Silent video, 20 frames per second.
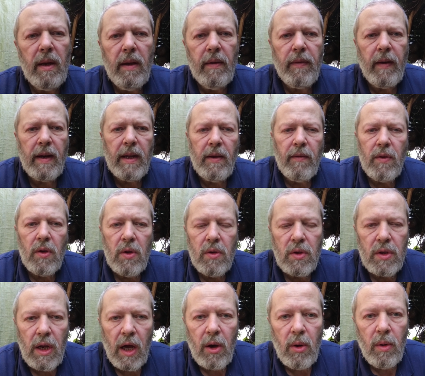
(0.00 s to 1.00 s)
if any of
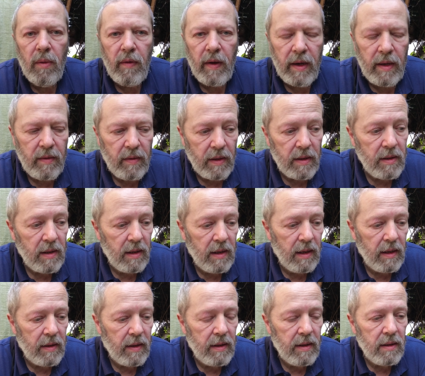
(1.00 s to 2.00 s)
you know of anything
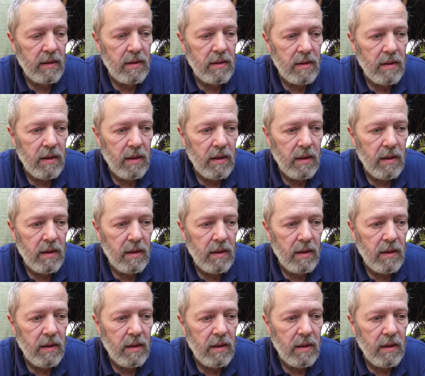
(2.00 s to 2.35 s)
out there